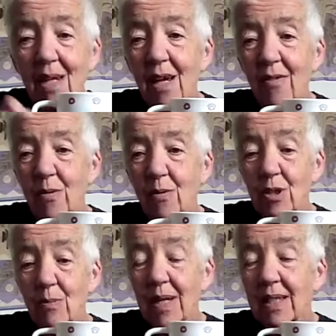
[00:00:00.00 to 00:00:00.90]
If you want
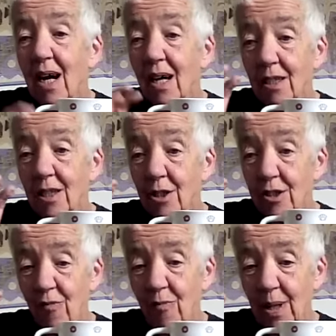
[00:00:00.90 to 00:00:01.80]
to make a lot
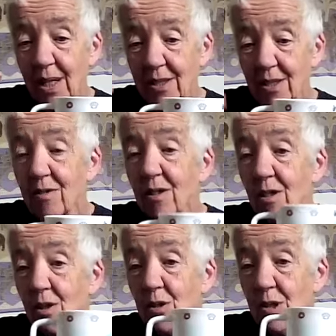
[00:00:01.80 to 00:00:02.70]
of Play-Doh,
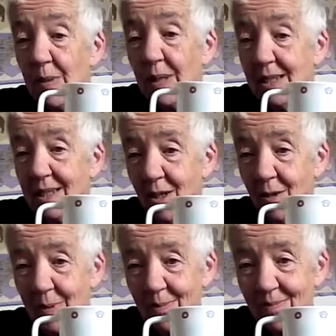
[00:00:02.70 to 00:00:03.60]
use a big cup.
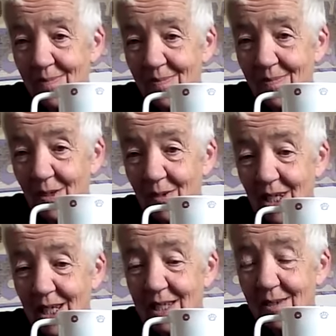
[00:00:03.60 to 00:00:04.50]

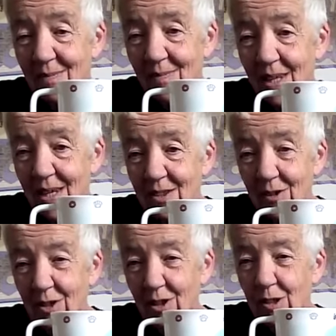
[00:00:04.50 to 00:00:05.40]
Okay? So
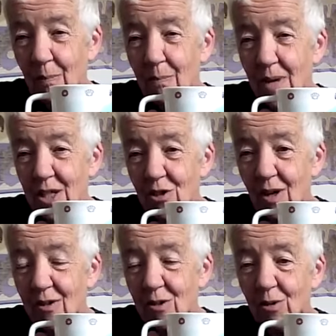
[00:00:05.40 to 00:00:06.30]
you're going to measure
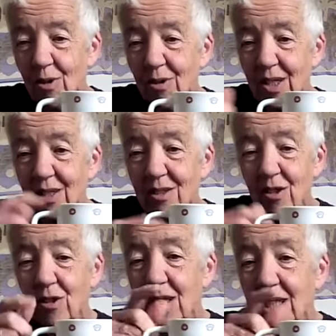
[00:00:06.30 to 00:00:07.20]
out all the things that
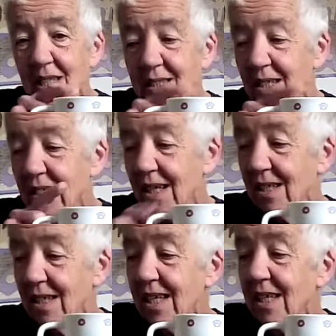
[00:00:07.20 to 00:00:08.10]
you need
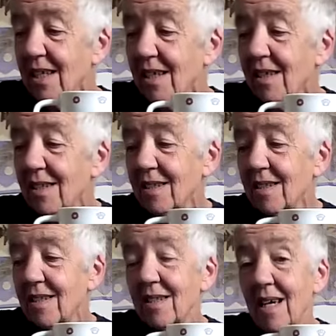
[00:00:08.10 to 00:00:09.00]
in here
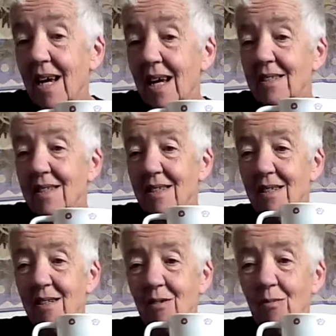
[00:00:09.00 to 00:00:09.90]
and
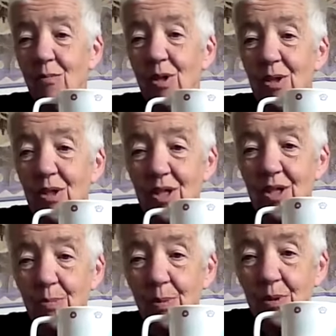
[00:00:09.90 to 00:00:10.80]
with this
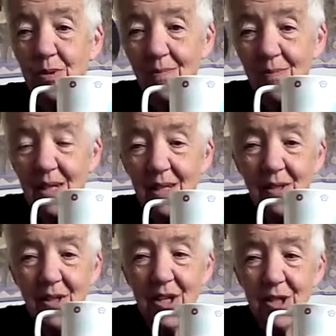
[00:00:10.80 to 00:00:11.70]
spoon.
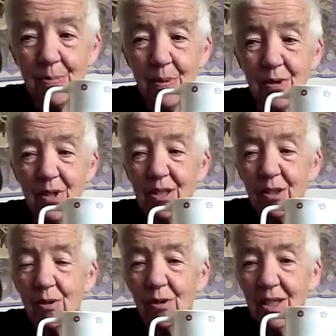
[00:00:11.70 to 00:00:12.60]
This spoon is
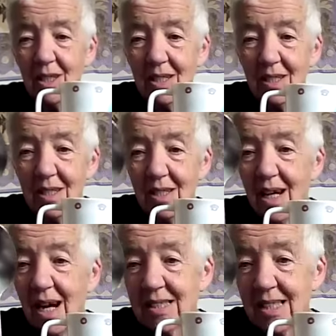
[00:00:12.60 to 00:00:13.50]
called
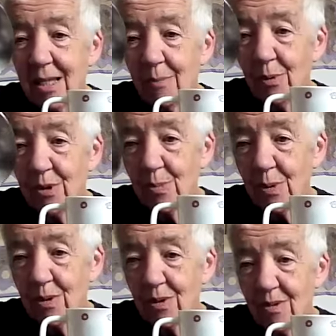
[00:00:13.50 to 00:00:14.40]
a
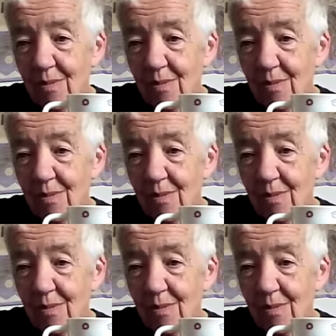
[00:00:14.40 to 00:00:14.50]
tablespoon.